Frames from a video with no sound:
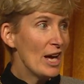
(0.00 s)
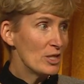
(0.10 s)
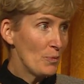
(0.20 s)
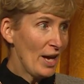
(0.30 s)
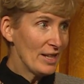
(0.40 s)

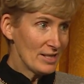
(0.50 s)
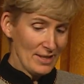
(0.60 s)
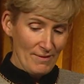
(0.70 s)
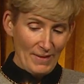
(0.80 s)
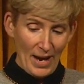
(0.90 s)
as well as
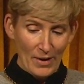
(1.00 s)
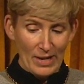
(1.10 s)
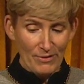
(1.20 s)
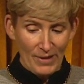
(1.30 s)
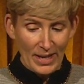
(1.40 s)
the
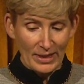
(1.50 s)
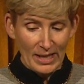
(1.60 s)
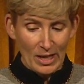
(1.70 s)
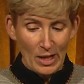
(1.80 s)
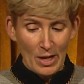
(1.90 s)
very
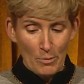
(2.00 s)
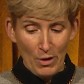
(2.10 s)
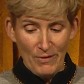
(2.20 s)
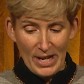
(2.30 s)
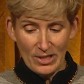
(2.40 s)
friendly
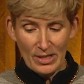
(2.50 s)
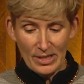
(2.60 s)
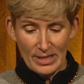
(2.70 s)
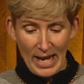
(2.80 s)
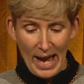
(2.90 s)

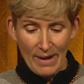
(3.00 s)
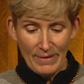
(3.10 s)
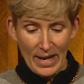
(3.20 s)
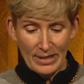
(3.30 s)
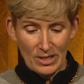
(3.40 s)
professional staff
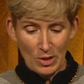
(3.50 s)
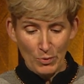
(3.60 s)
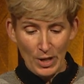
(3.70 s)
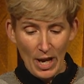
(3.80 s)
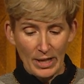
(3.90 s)
at the
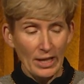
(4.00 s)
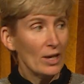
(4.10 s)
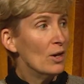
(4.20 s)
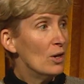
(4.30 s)
Cipriani,